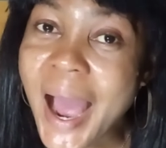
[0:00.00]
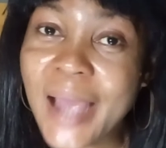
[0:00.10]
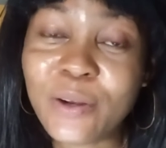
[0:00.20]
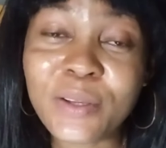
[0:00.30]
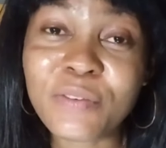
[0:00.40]

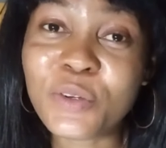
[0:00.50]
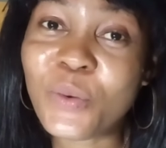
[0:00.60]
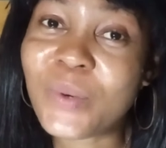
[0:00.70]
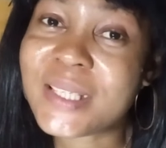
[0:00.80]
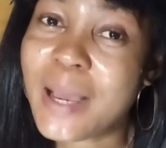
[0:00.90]
I don't even
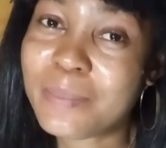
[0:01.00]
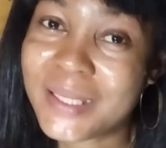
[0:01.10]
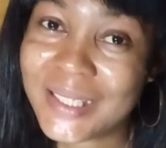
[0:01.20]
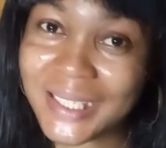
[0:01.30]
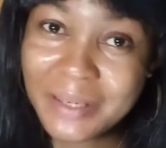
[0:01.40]
know what's
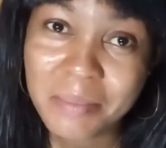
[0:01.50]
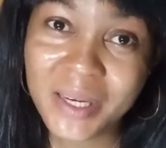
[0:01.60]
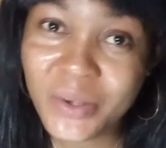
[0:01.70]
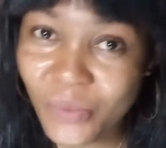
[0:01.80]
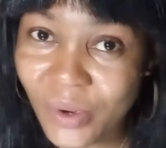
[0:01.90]
happening to the
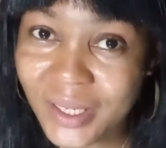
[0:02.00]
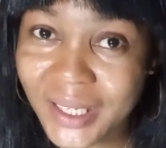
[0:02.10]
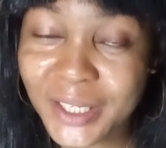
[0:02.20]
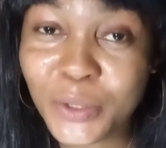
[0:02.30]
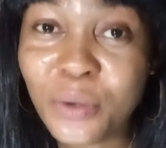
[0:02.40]
remaining one
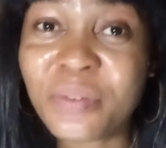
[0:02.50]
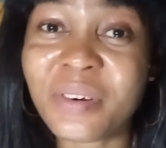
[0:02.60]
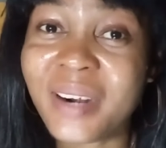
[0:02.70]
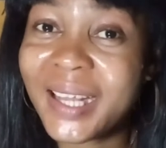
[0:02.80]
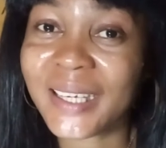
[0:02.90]
in the
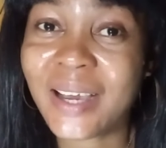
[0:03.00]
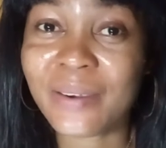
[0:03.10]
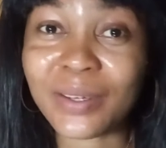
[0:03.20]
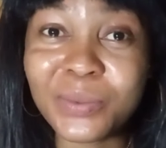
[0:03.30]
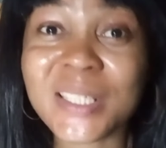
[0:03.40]
oven right
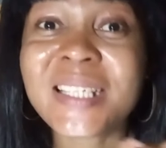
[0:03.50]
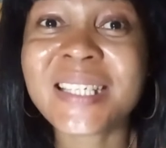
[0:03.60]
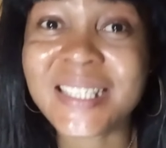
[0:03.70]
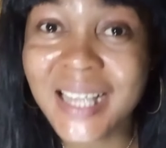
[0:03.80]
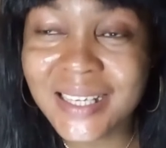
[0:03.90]
now. It was a
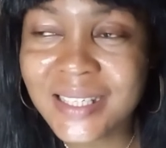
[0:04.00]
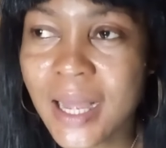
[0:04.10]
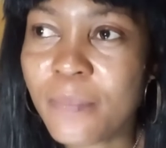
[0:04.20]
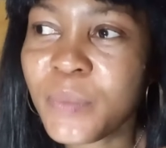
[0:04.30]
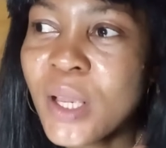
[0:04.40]

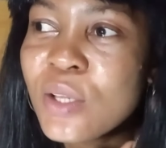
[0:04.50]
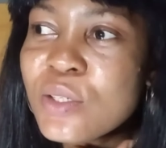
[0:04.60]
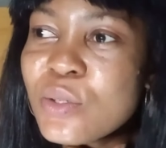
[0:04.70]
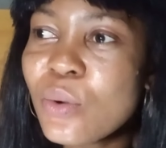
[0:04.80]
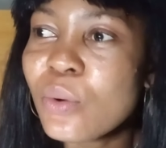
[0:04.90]
disaster.
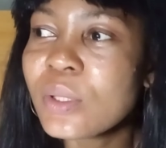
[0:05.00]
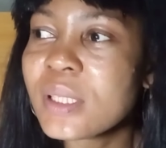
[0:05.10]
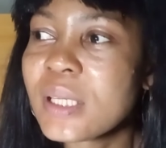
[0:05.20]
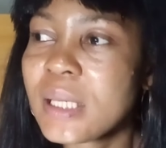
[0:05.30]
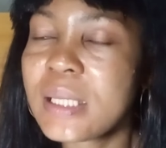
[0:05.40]

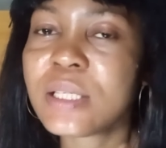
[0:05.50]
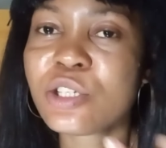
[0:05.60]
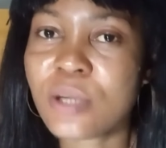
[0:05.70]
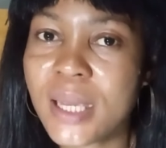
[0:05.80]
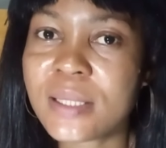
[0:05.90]
So he
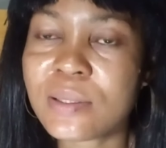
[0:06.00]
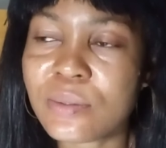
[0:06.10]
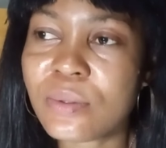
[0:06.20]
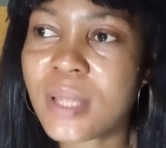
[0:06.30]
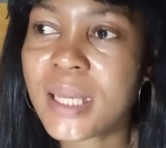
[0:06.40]
tried to
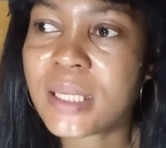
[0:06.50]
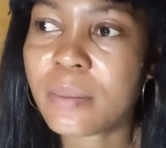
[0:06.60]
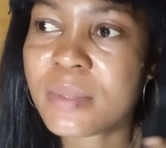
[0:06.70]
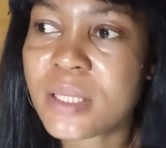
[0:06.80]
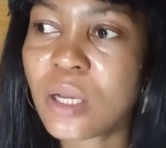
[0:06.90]
do that
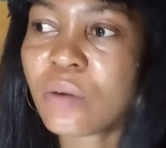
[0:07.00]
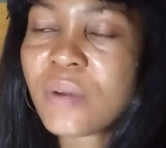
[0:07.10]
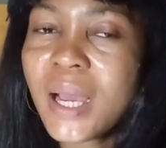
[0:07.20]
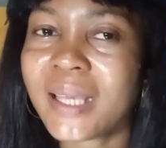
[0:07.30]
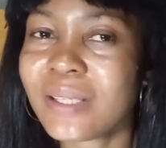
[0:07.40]

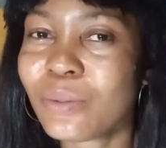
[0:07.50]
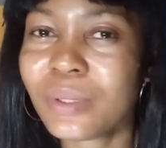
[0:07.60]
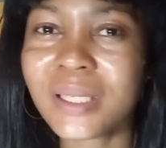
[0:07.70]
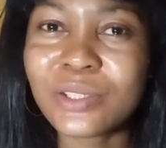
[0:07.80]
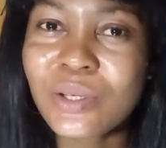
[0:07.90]
himself.
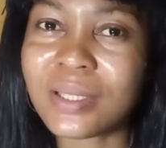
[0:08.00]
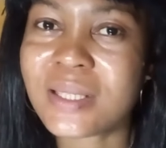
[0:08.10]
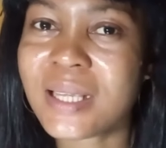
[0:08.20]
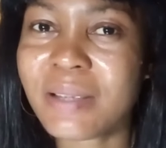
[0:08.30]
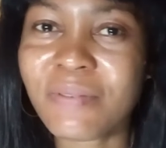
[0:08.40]

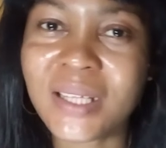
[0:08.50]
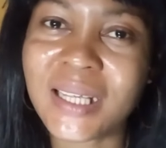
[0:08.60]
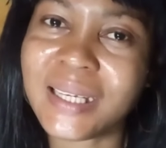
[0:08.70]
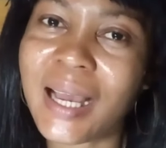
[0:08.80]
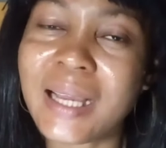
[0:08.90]
In
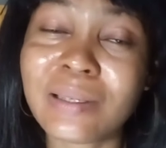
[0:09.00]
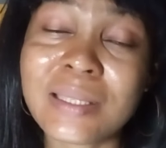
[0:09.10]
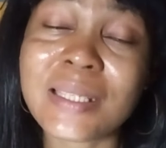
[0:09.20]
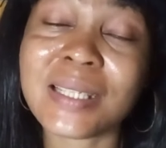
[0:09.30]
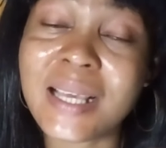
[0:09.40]
fact, I
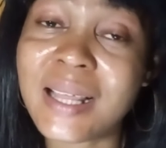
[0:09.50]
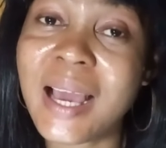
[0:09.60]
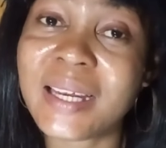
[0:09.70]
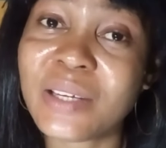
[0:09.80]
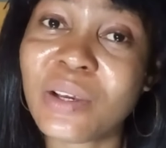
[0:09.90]
could say
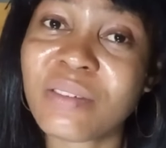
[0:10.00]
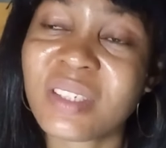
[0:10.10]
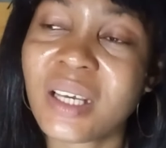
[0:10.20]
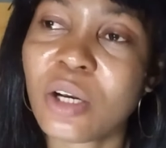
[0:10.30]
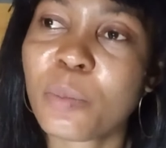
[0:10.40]
that I did not
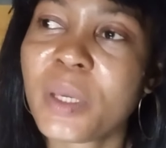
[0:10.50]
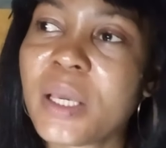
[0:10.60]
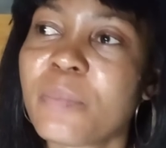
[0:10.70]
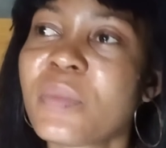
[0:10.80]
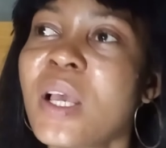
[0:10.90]
even help
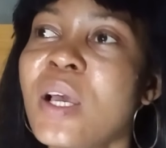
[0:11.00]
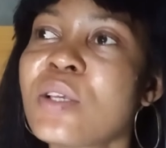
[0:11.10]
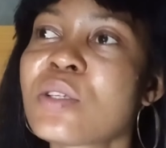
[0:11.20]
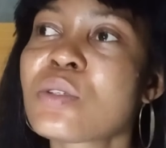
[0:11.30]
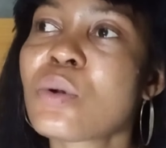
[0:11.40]
him.
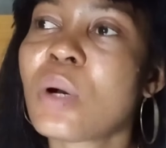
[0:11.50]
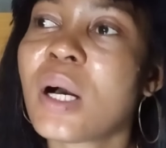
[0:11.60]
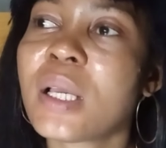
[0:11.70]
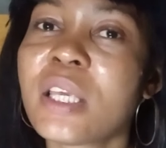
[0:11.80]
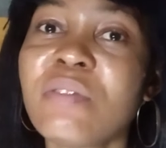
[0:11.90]
So
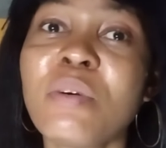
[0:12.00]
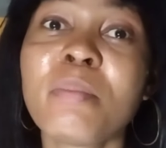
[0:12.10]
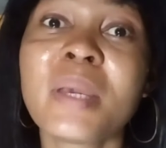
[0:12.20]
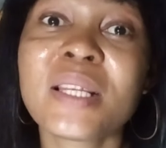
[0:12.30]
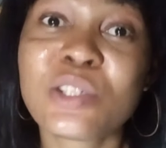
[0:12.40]
he
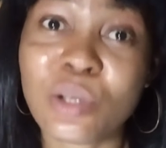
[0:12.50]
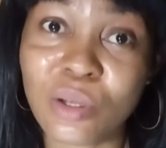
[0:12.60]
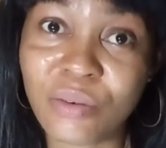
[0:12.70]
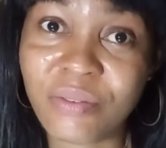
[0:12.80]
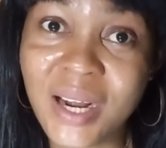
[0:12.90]
even made
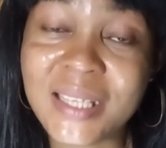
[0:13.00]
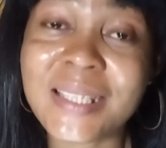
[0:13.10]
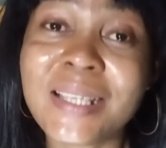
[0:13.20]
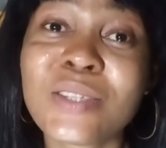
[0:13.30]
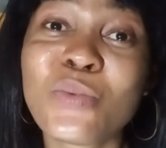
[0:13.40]
jollof
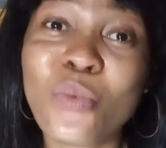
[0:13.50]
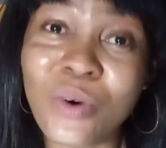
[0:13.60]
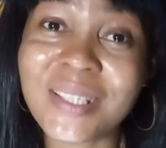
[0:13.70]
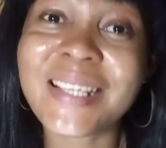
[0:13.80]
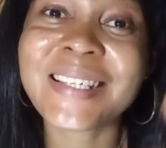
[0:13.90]
rice. It
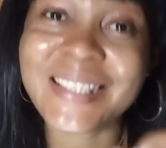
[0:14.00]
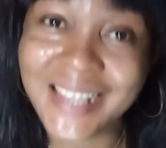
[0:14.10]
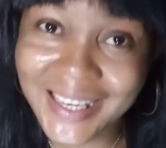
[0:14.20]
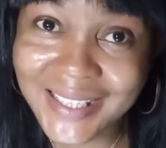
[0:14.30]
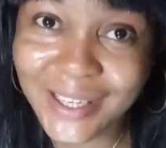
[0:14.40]
was a
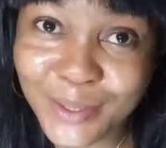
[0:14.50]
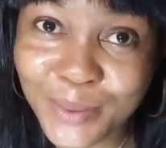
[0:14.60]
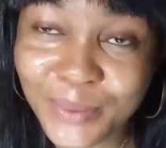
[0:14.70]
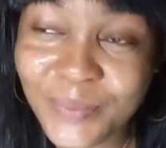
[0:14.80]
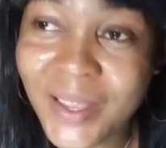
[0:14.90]
disaster
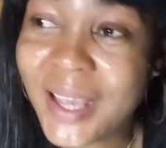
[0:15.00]
too.